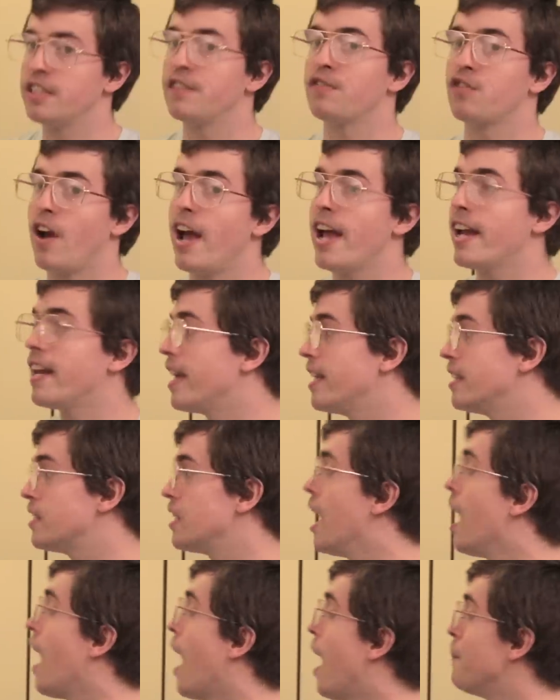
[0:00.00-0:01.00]
at
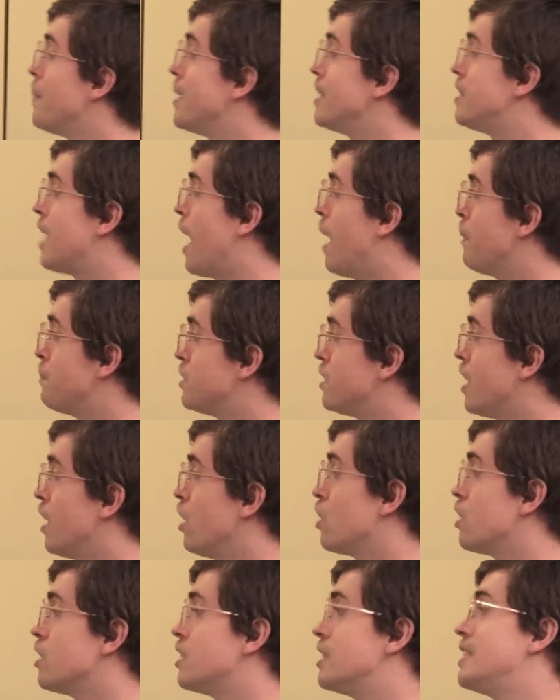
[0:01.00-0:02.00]
Fridays, I made top
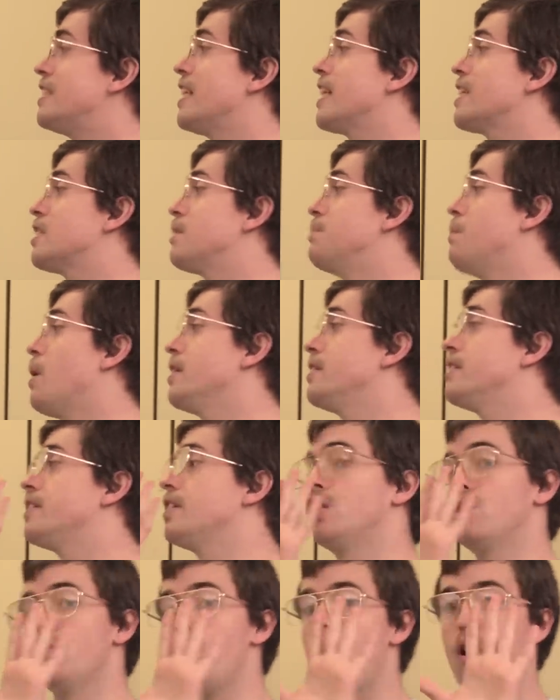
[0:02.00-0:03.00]
seller six months
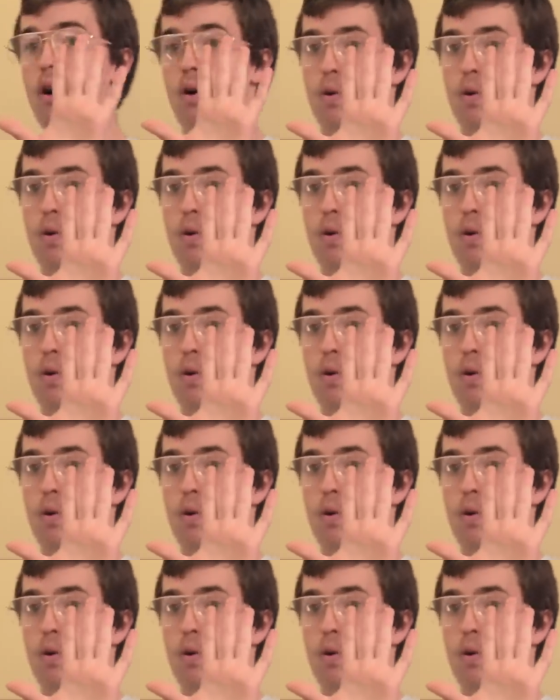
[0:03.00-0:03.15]
in a row.